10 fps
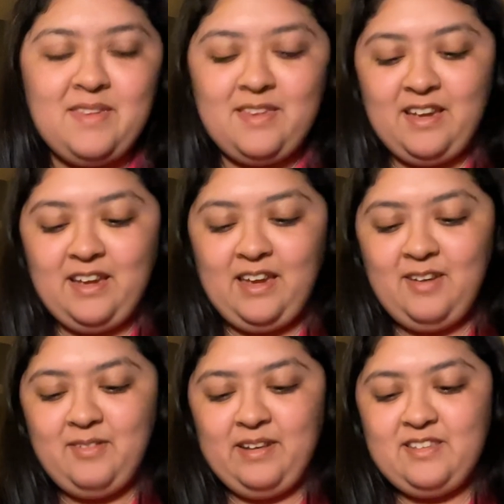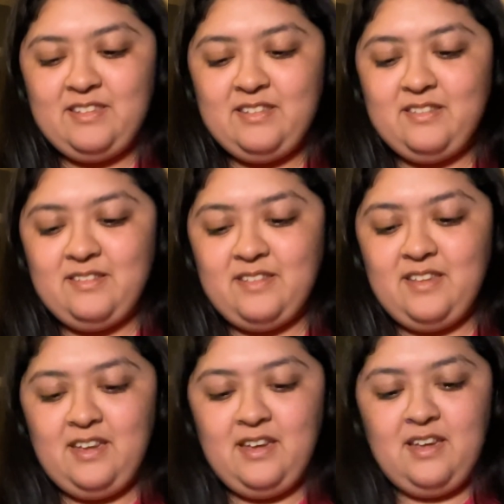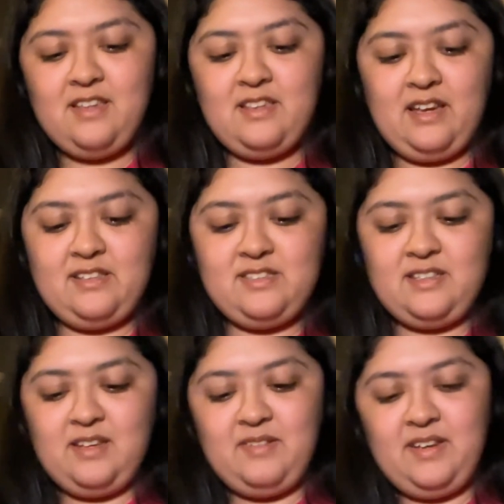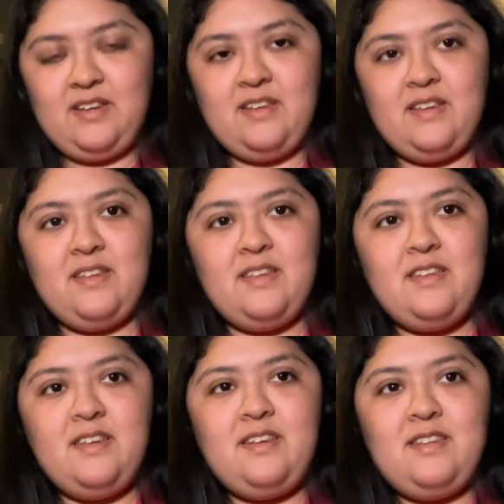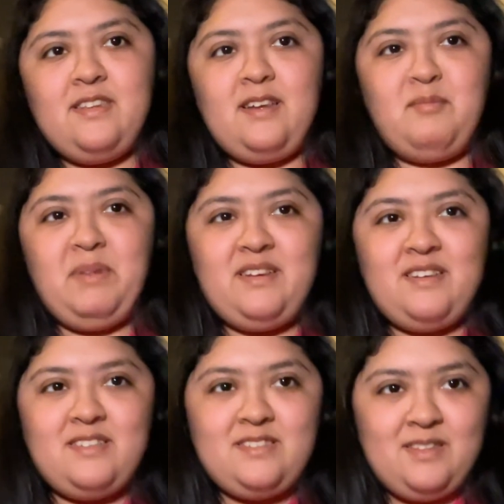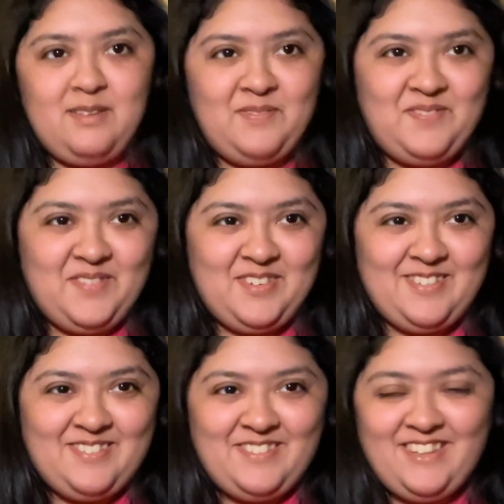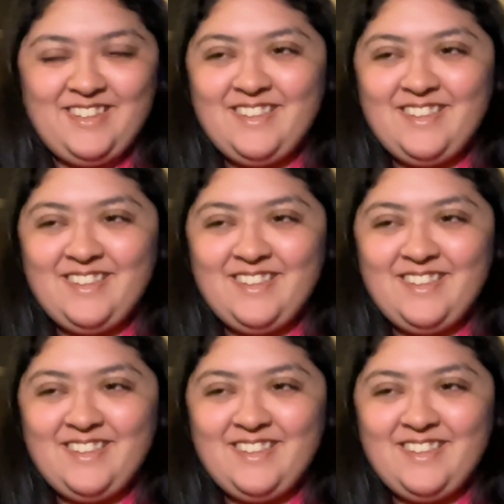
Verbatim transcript: I can't wait till Thanksgiving. Not because of the food.